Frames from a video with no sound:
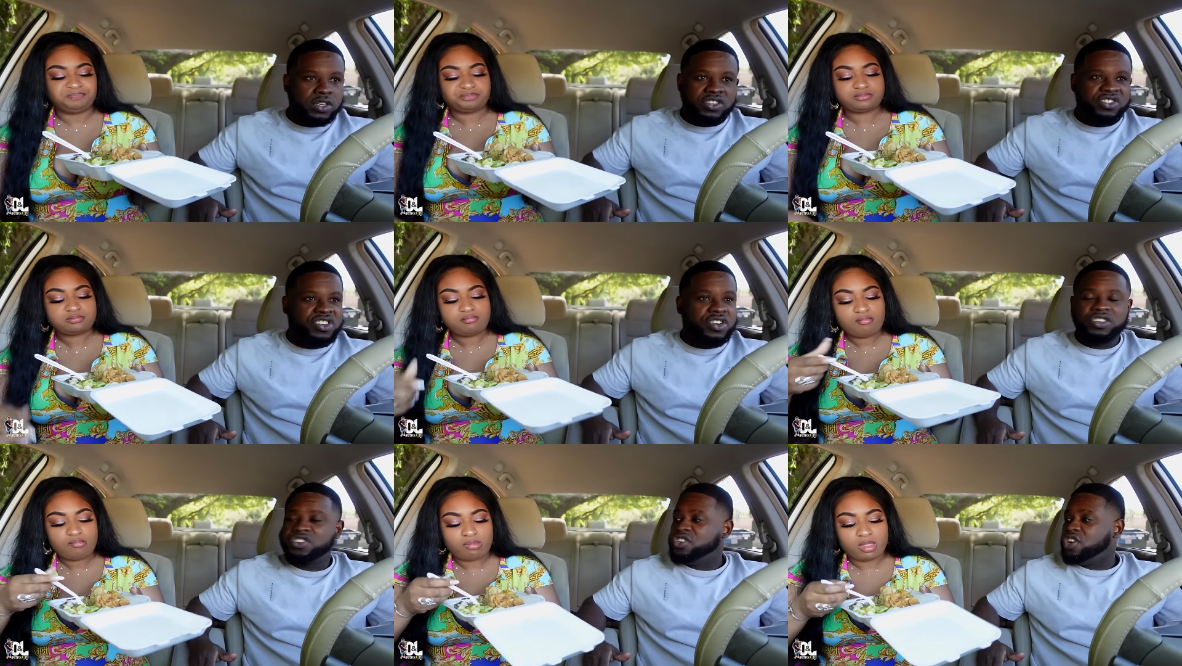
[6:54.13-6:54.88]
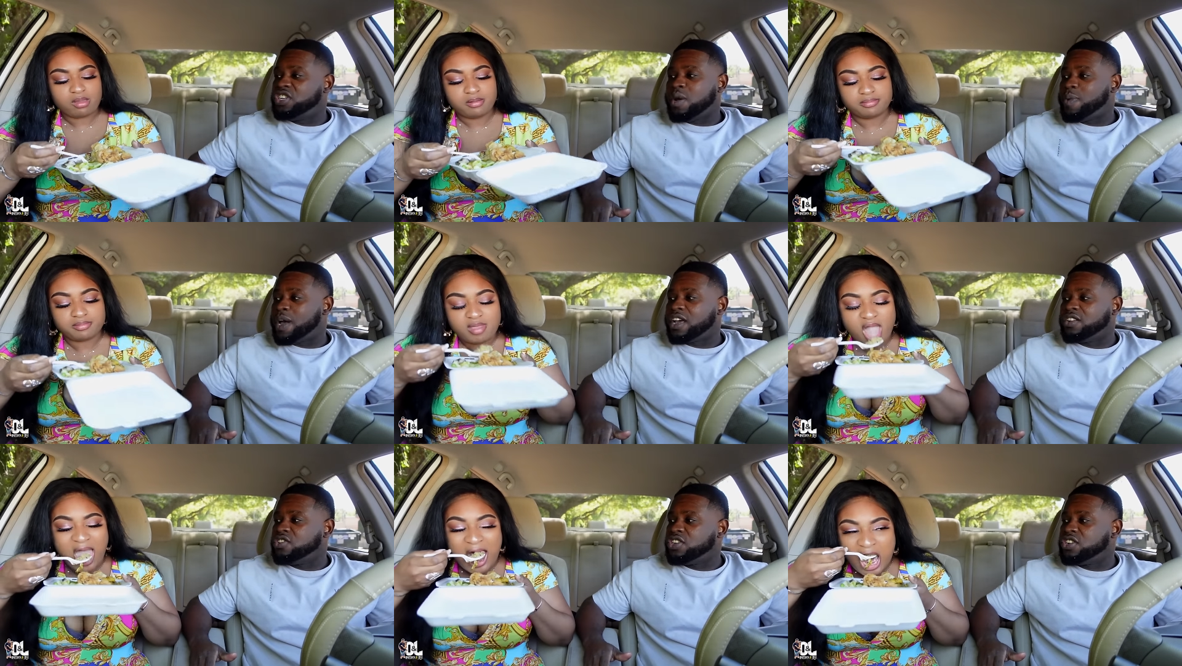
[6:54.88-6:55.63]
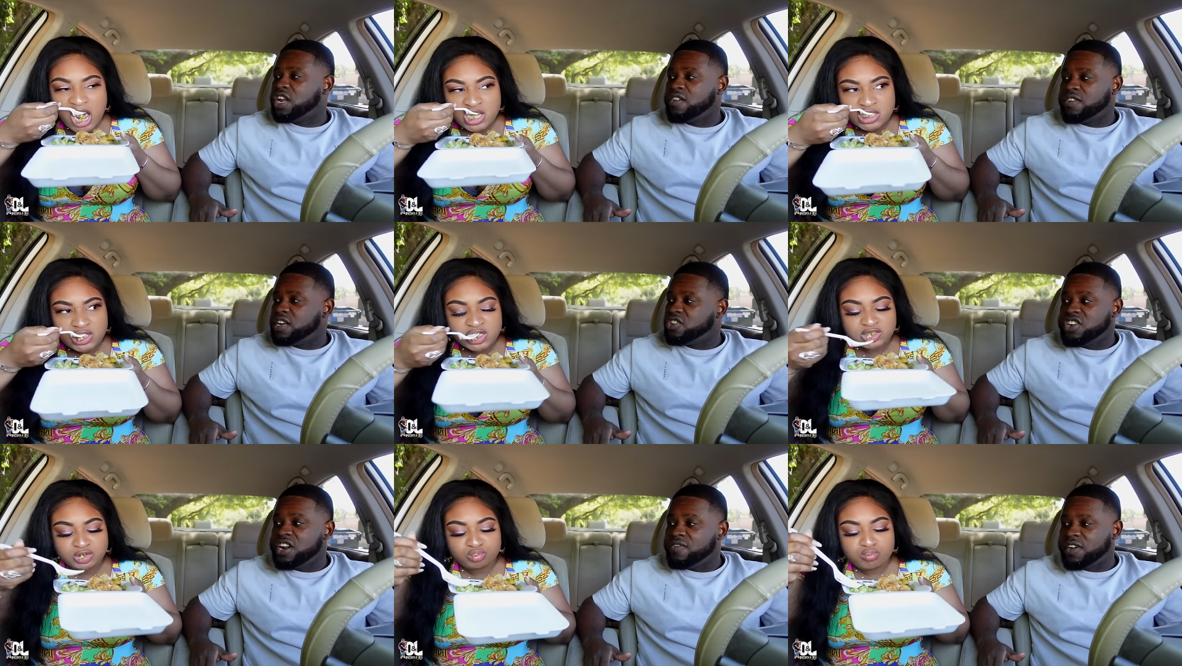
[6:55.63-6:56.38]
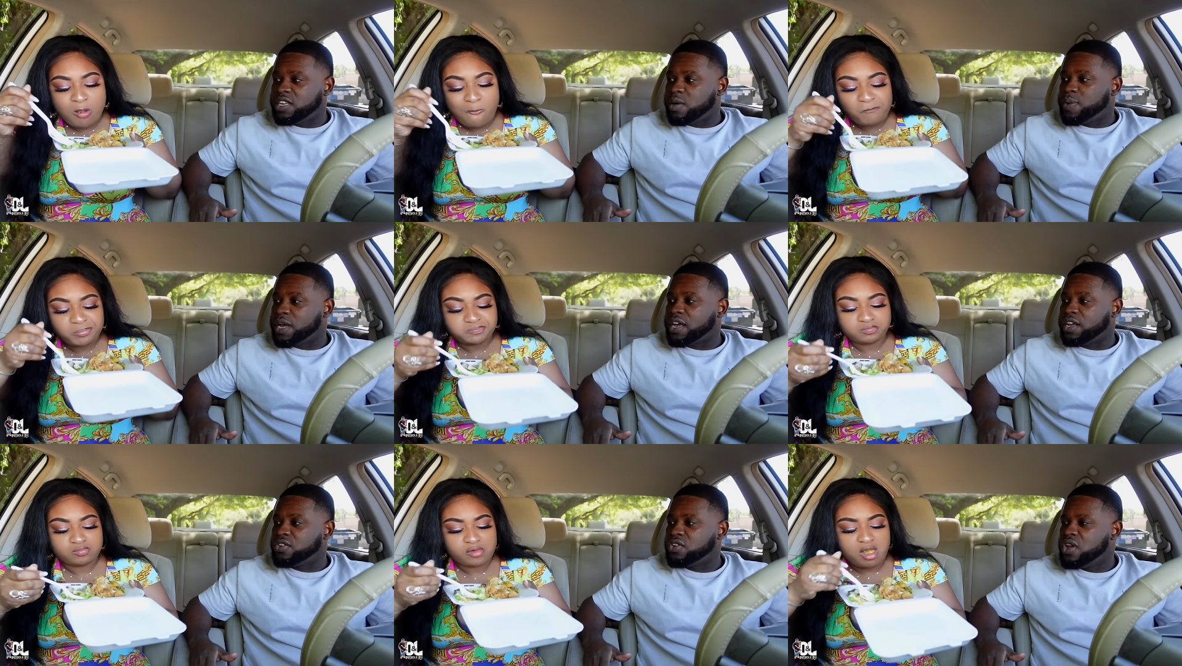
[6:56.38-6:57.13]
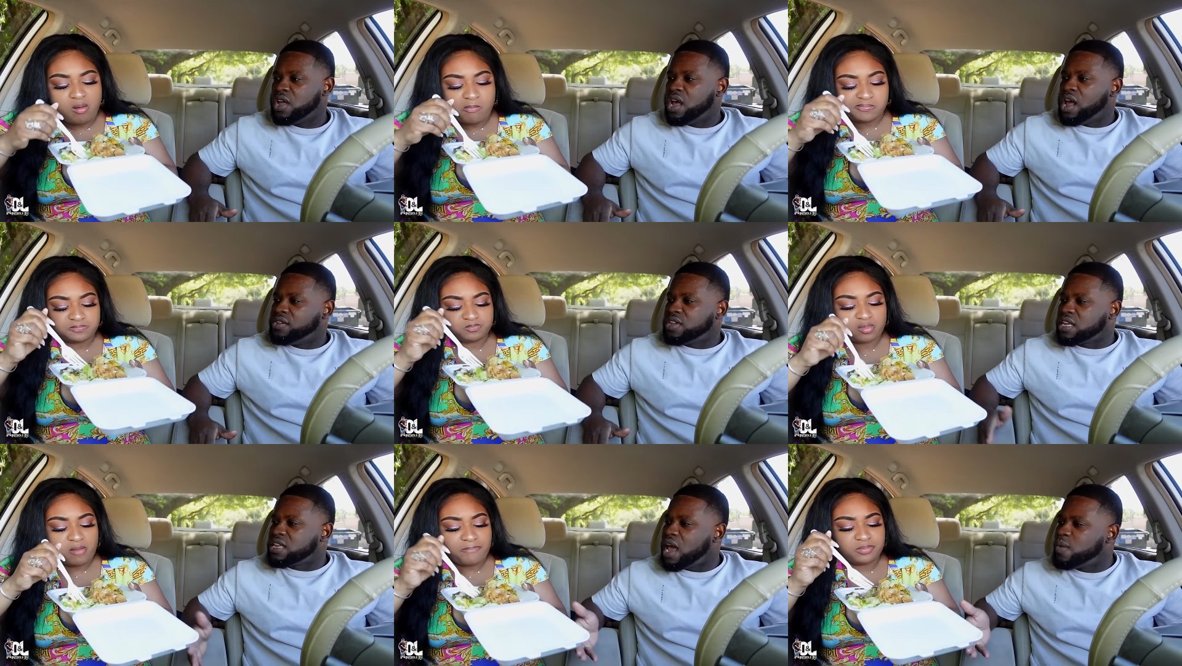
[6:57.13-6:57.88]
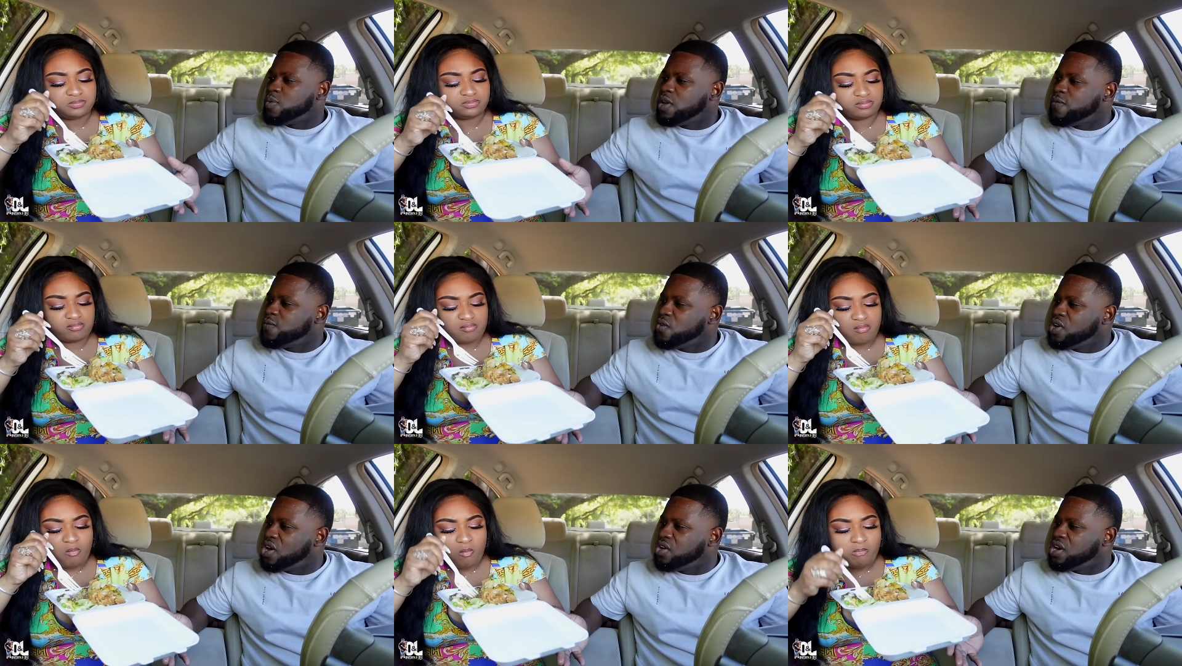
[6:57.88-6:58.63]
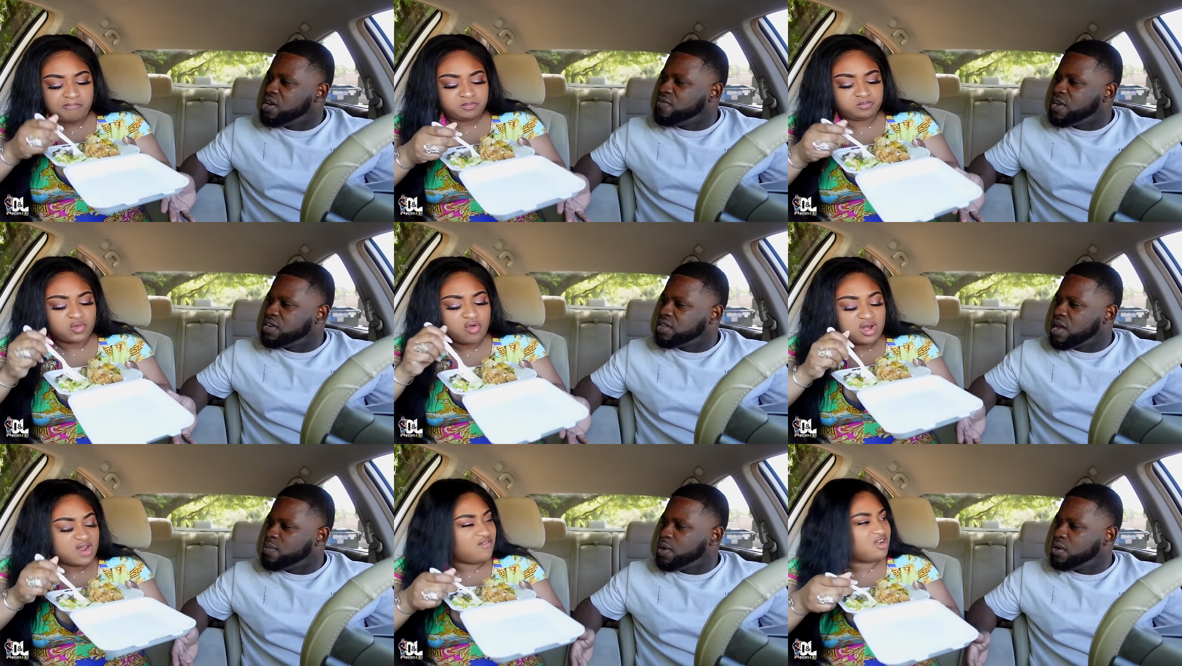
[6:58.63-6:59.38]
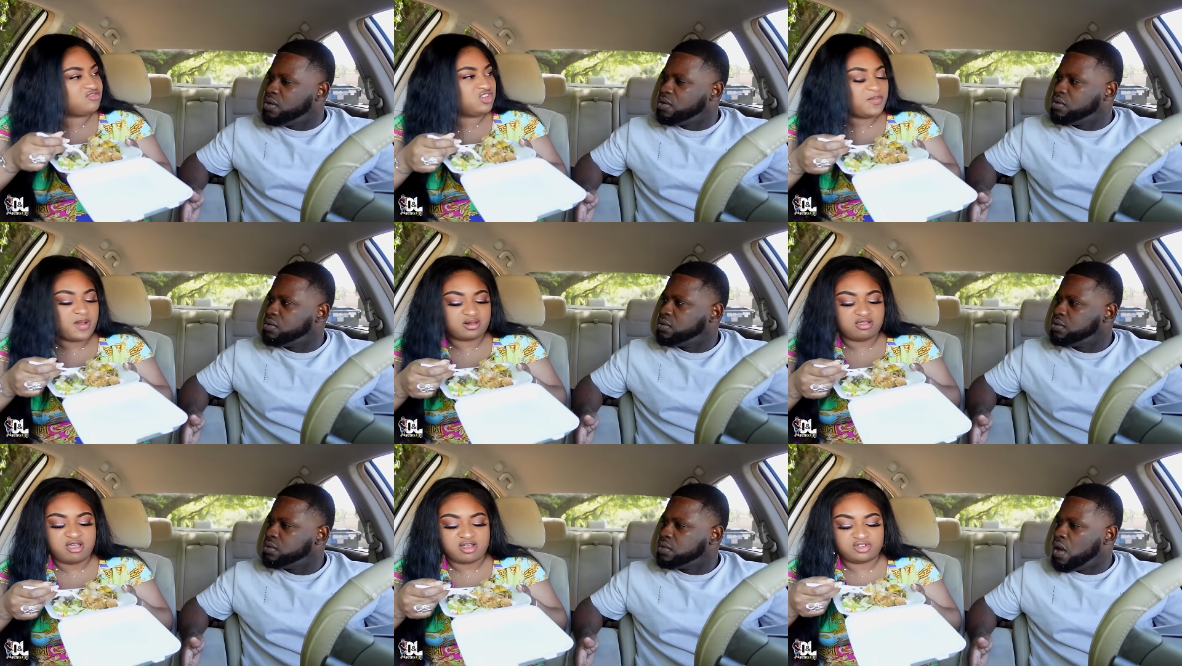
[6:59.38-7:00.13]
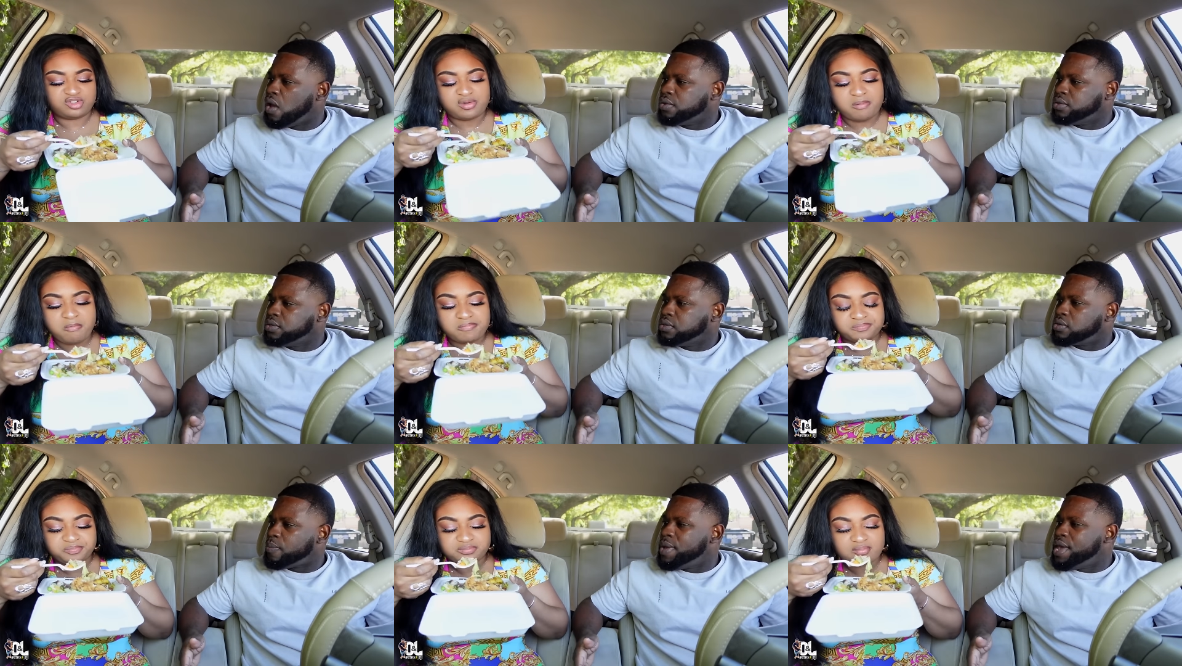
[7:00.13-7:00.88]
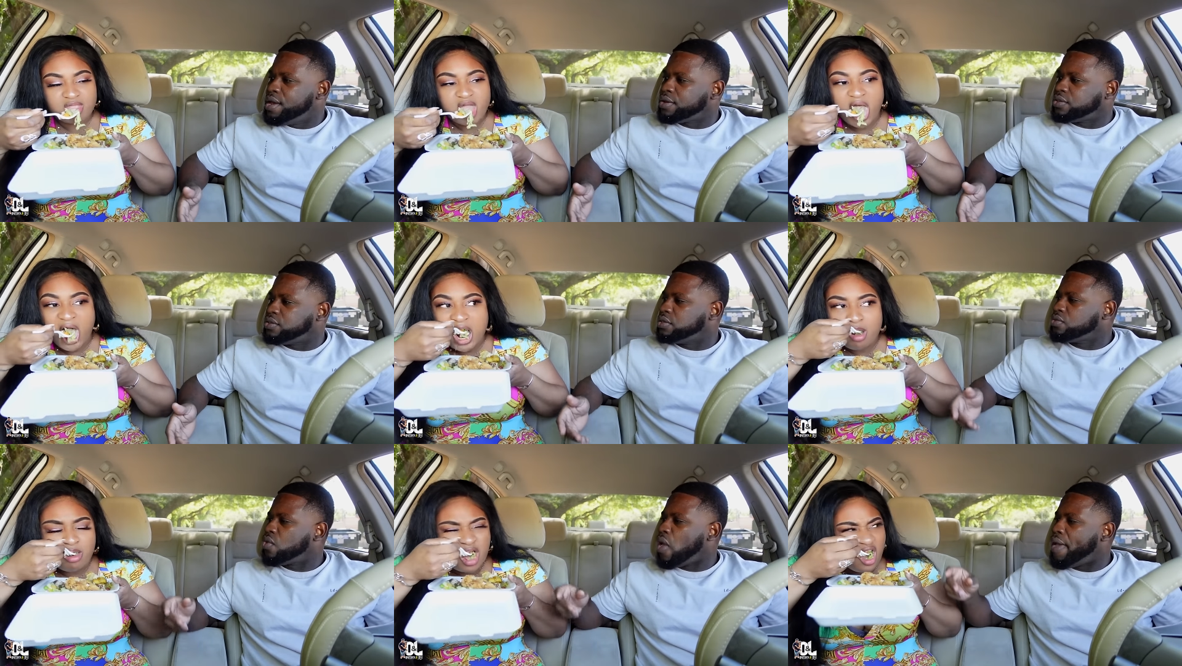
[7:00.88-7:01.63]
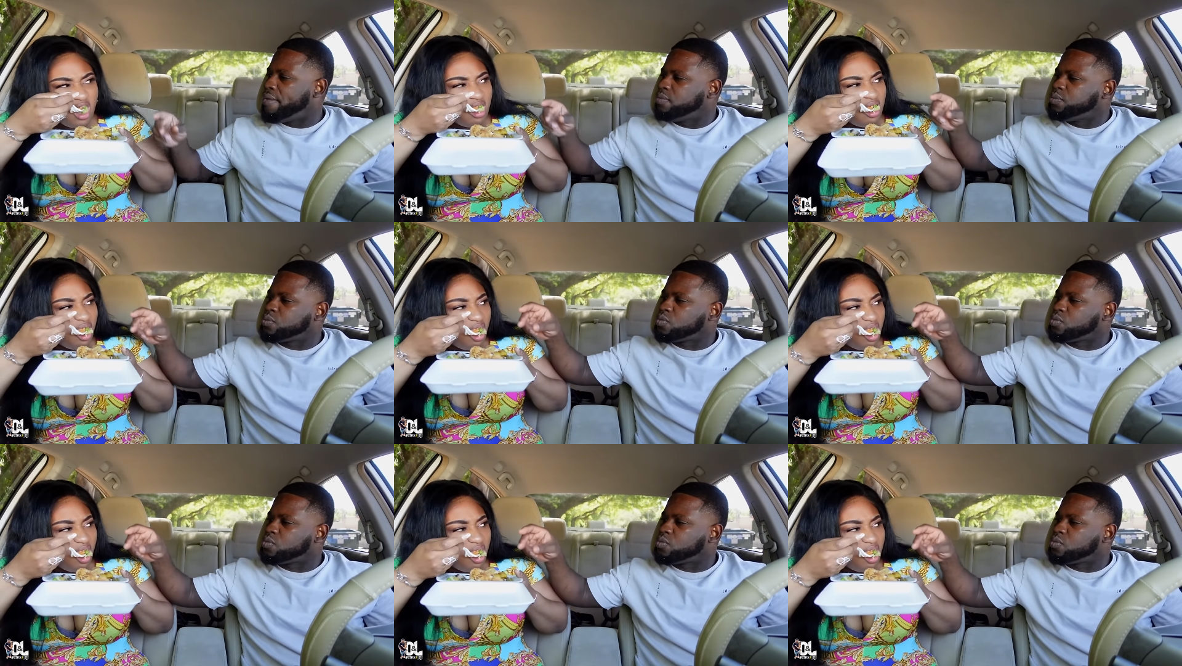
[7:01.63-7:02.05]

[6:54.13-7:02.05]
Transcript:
Speaker 1: She not, she not drop a catch, she, she, ne she never drop a catch. Take time with the food, I don't
Speaker 2: vegetable. Who never drop a catch?
Speaker 1: My ex. What?